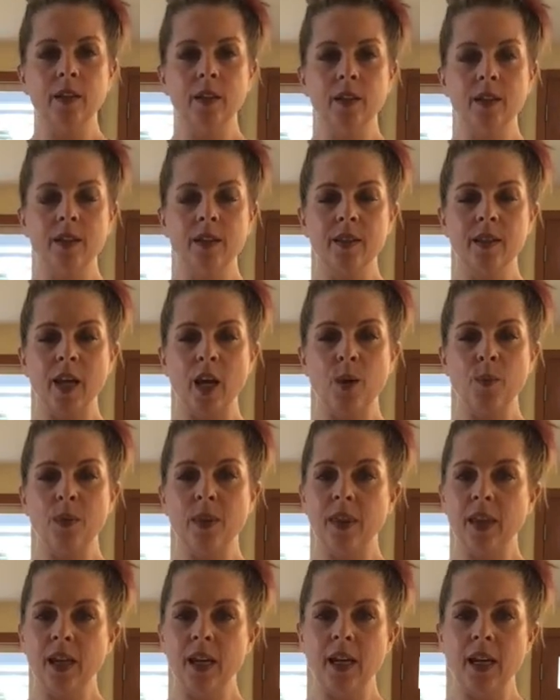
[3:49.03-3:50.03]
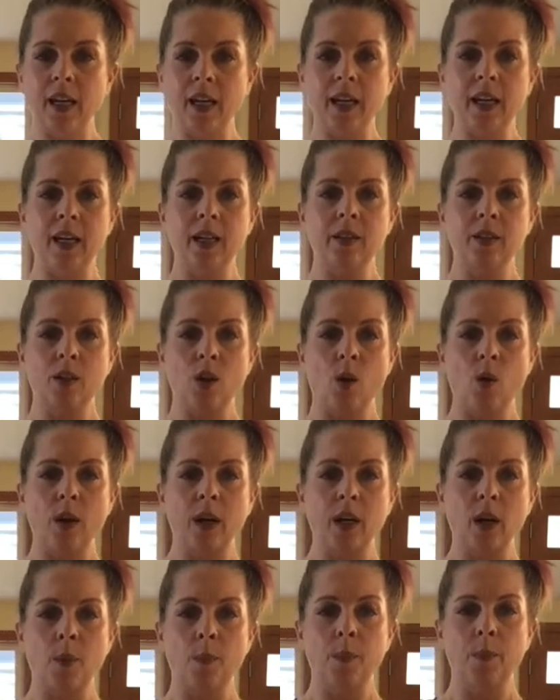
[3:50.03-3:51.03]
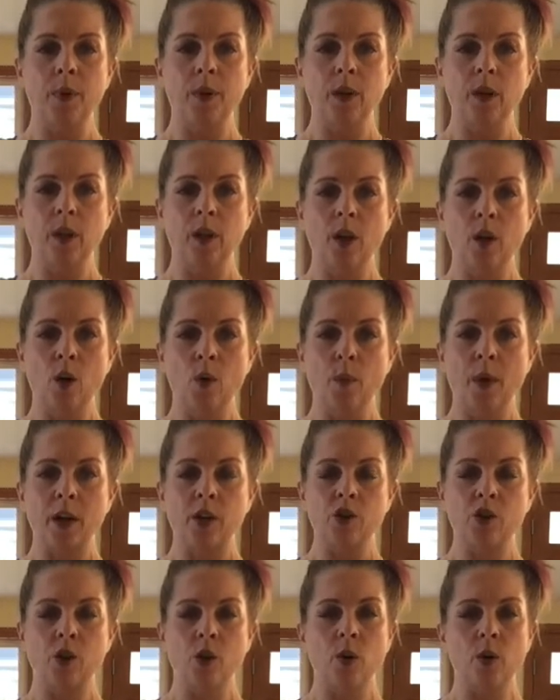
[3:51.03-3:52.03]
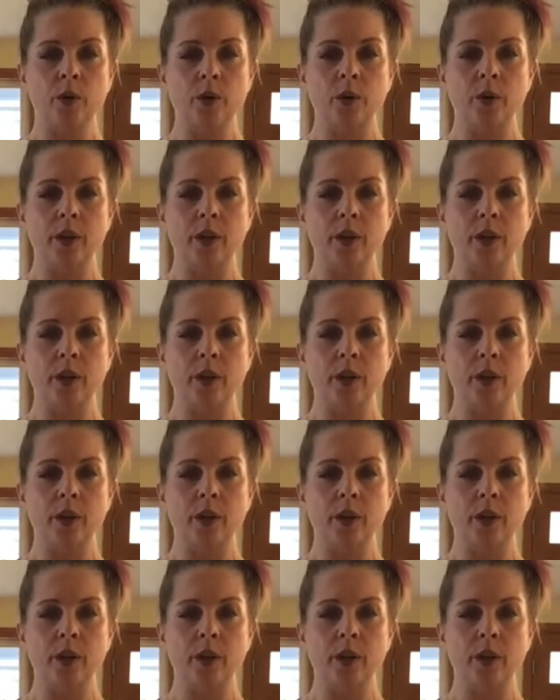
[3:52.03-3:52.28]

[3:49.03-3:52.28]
Same thing. It is going below my shoulder.